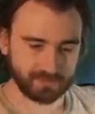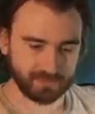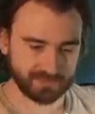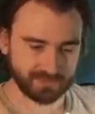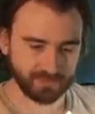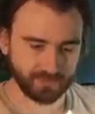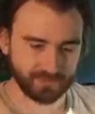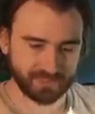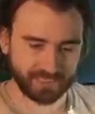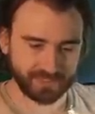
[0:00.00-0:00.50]

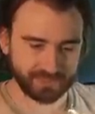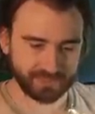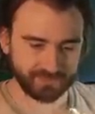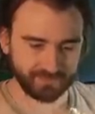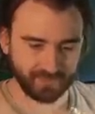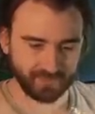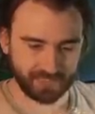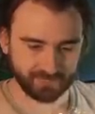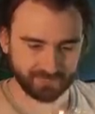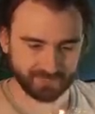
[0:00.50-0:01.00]
He's not taking the
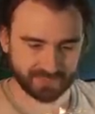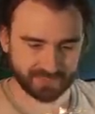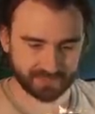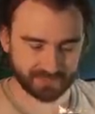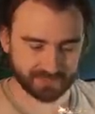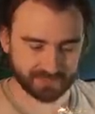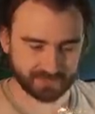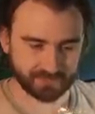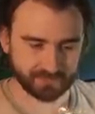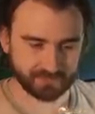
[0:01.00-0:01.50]
Divine
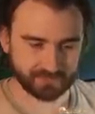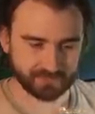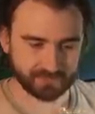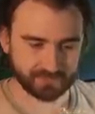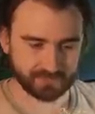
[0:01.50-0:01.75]
Visitation there.